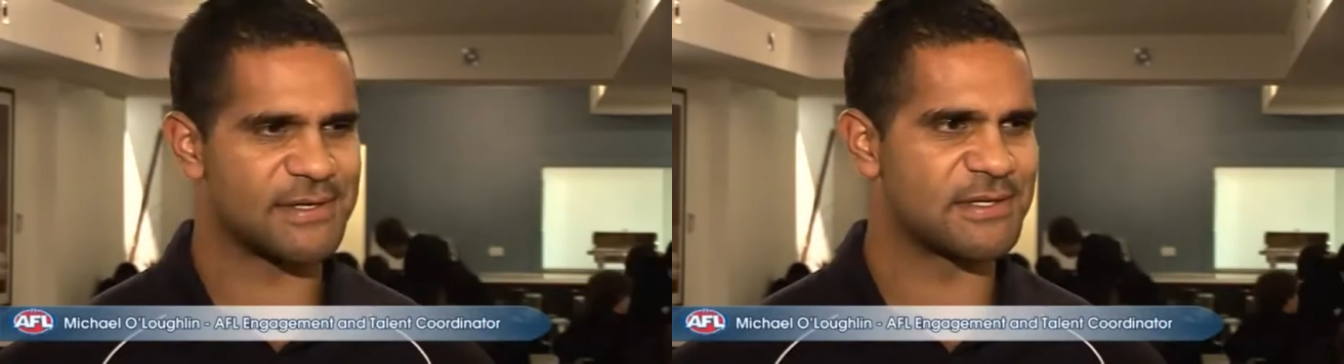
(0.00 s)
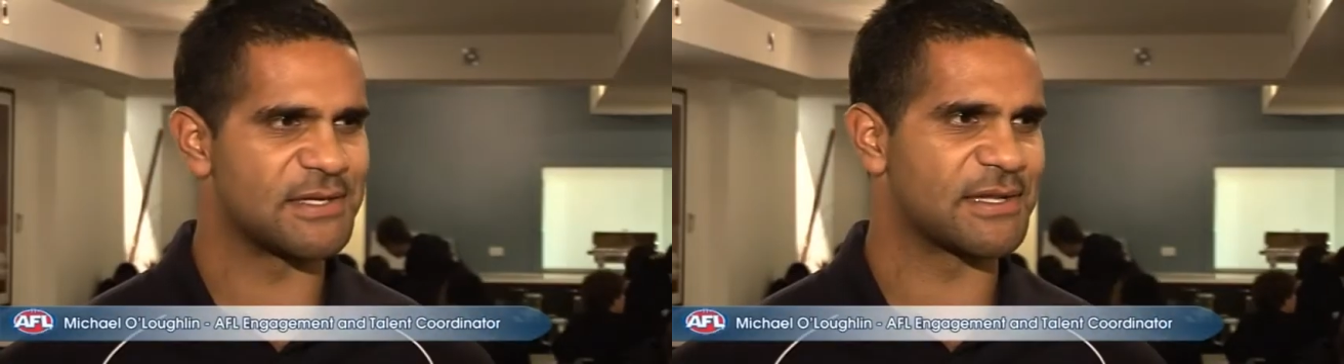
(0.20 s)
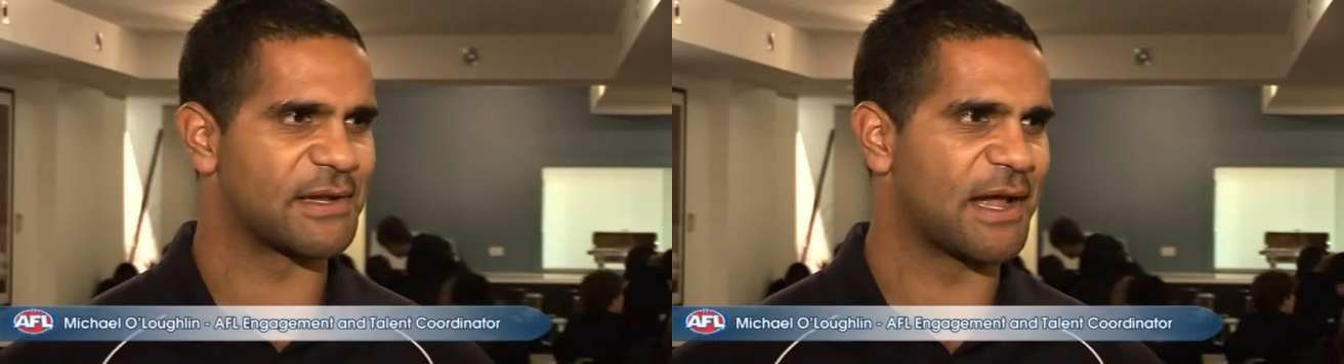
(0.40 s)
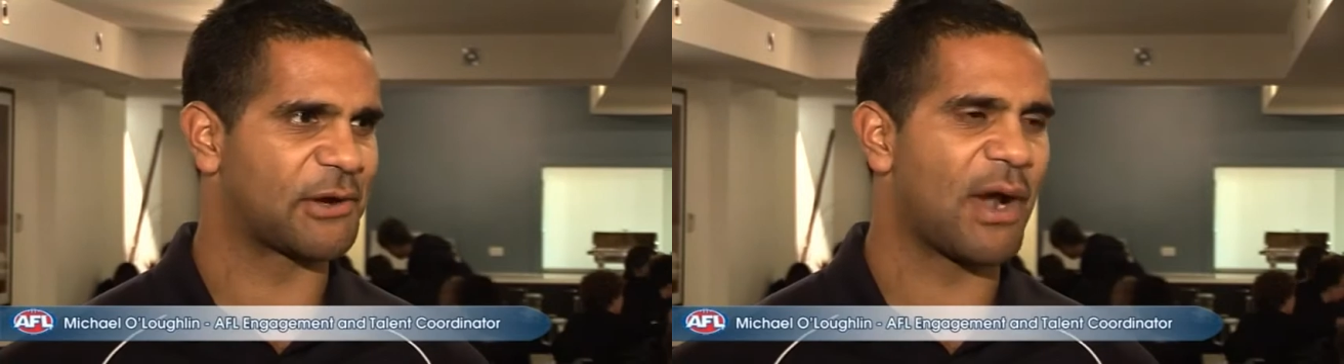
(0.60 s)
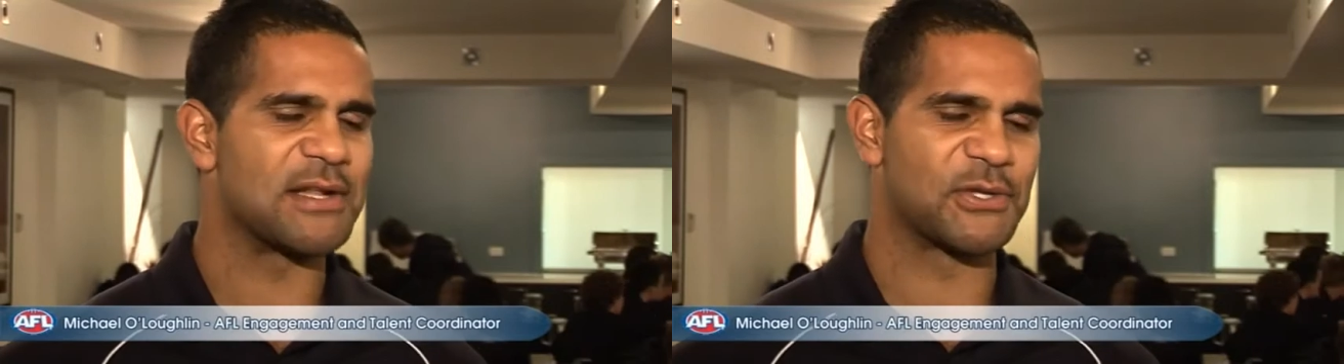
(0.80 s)
just a
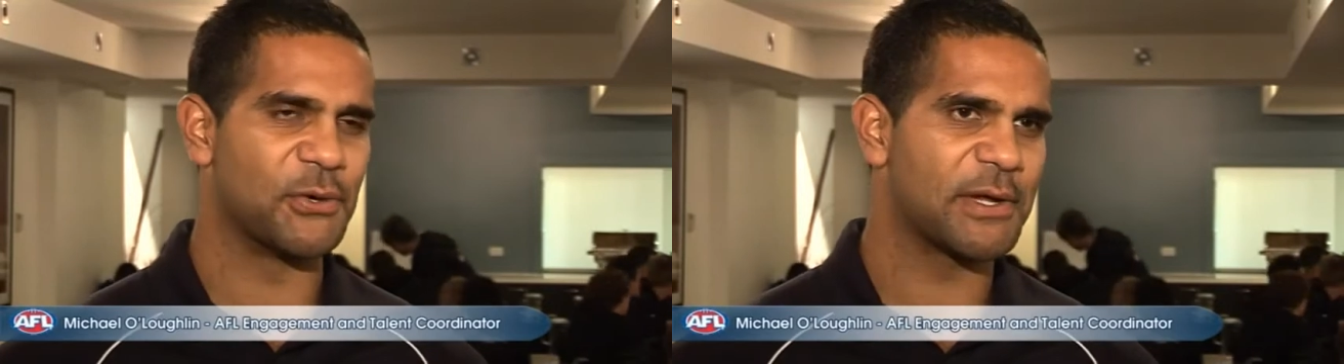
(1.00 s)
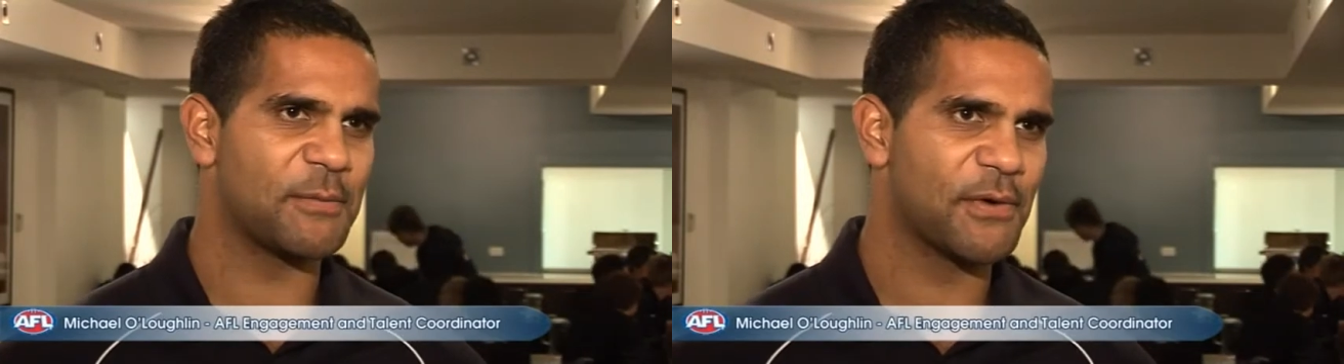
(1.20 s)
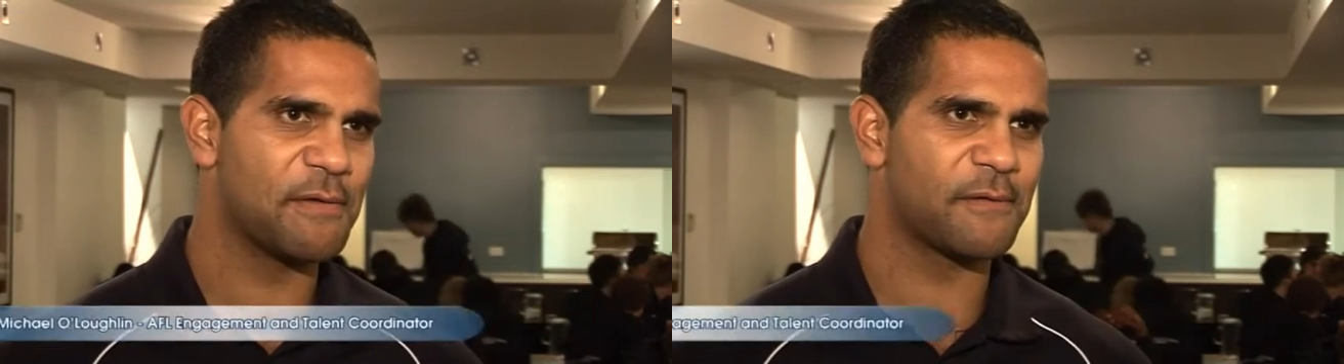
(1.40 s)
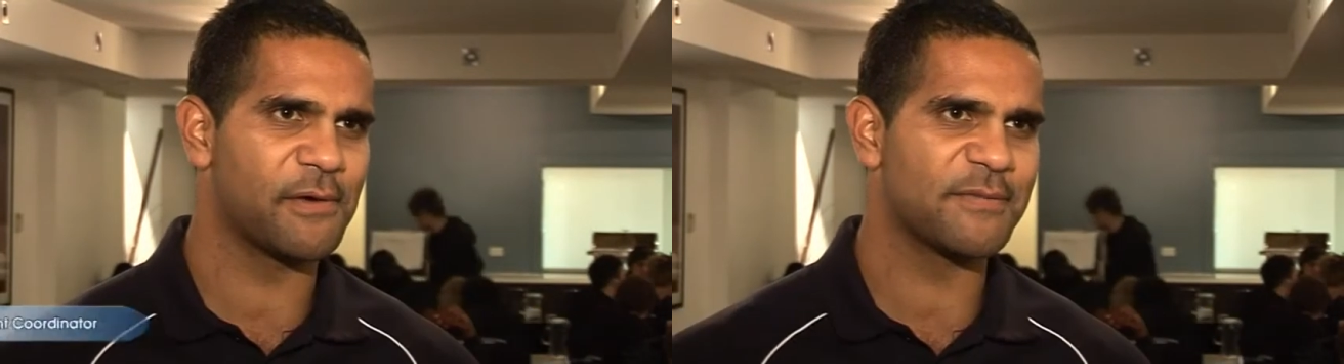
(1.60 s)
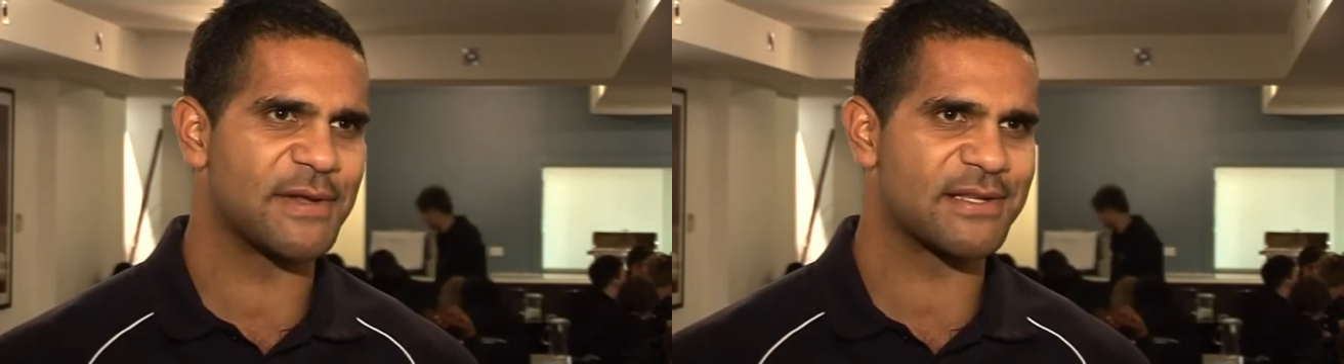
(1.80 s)
great talking point for
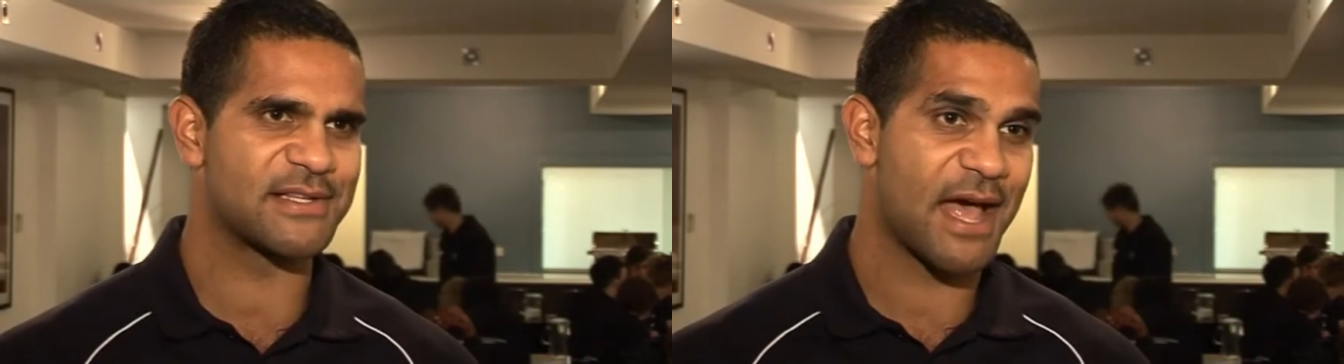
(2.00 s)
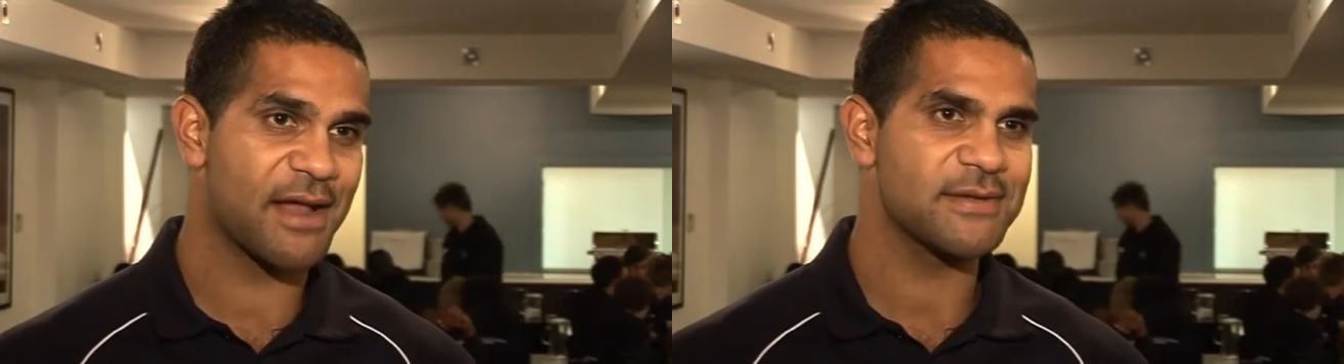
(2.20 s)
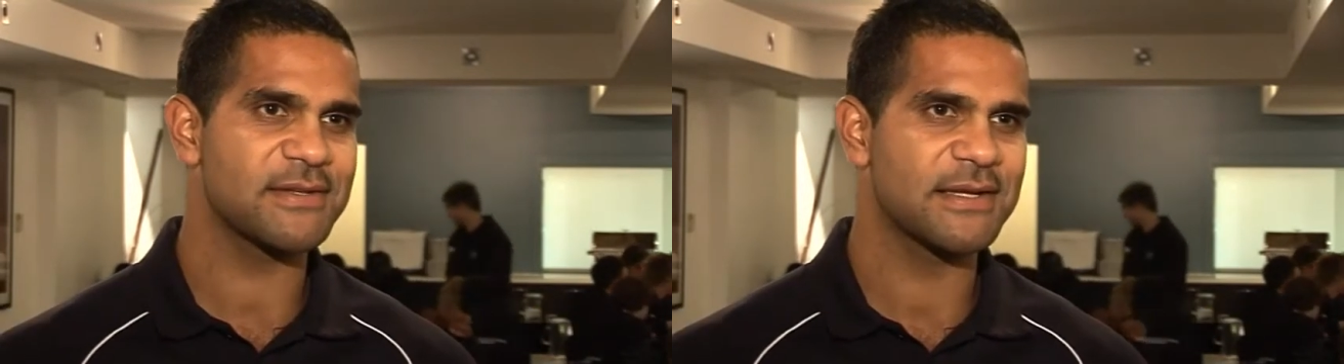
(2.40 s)
them and starters.